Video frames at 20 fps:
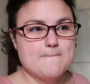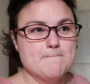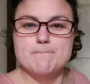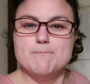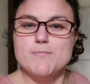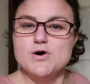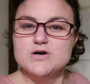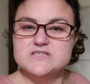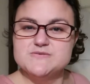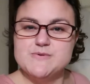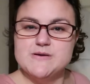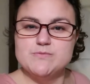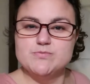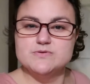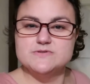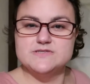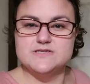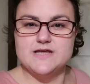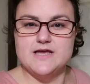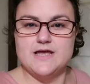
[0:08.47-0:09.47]
Most
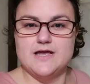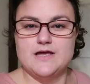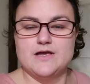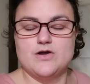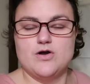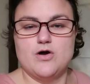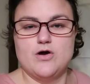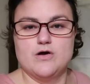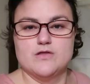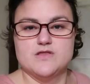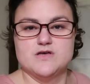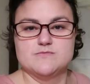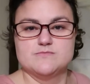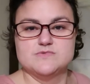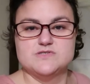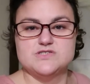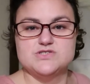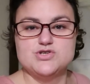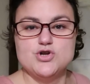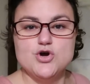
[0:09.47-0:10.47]
people today call
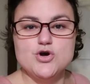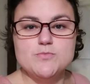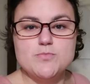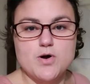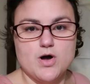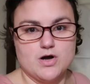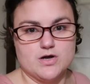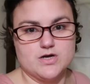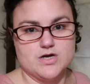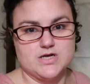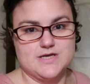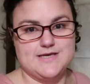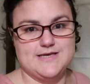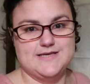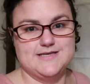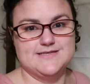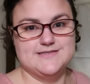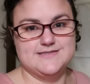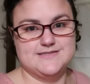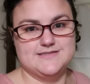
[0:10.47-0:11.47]
them snowball
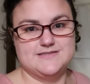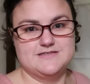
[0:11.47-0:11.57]
cookies.